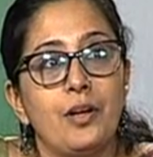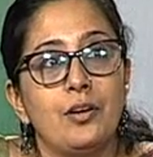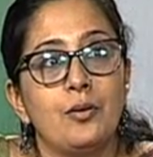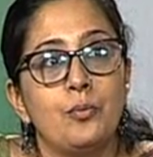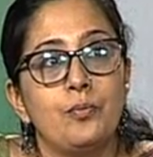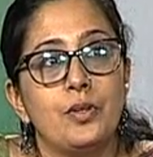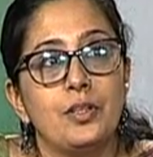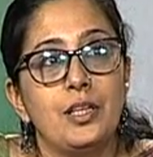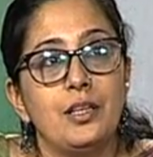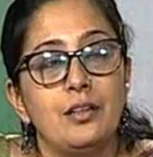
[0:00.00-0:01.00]
uh
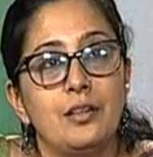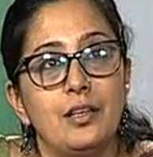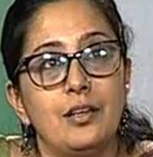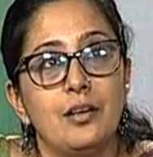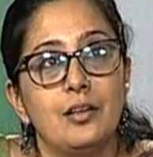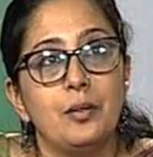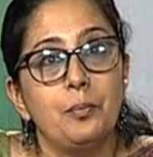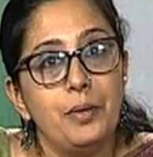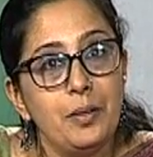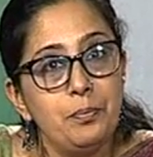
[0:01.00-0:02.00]
the, the, uh,
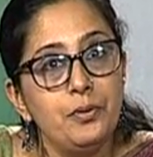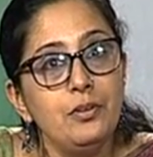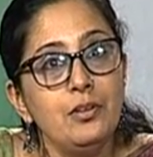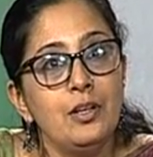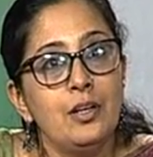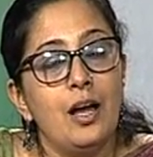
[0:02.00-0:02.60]
the people